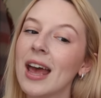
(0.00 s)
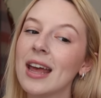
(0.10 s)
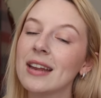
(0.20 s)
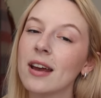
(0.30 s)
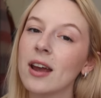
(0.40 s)

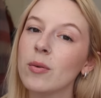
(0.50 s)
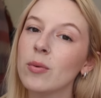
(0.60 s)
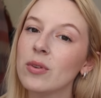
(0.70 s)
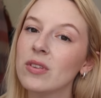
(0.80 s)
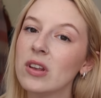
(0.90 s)
and i
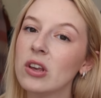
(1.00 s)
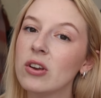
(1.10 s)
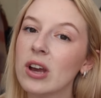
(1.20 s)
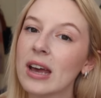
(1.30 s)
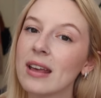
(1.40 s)
will see
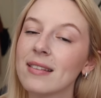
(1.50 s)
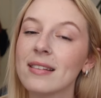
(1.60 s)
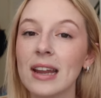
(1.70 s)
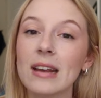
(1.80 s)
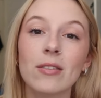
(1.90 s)
you guys
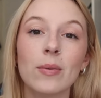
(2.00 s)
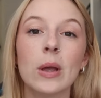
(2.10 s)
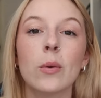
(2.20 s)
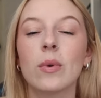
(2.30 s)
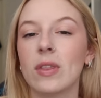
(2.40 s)
next
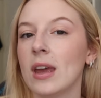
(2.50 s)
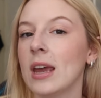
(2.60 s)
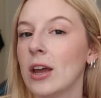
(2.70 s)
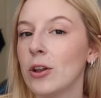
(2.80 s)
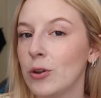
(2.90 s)
week with
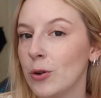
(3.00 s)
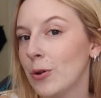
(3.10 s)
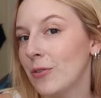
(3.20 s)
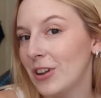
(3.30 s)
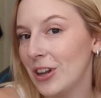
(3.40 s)
a
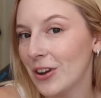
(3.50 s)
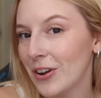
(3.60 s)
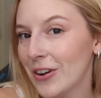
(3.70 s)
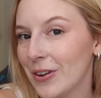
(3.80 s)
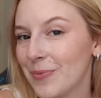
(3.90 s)
new
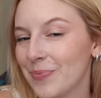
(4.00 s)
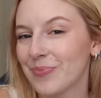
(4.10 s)
video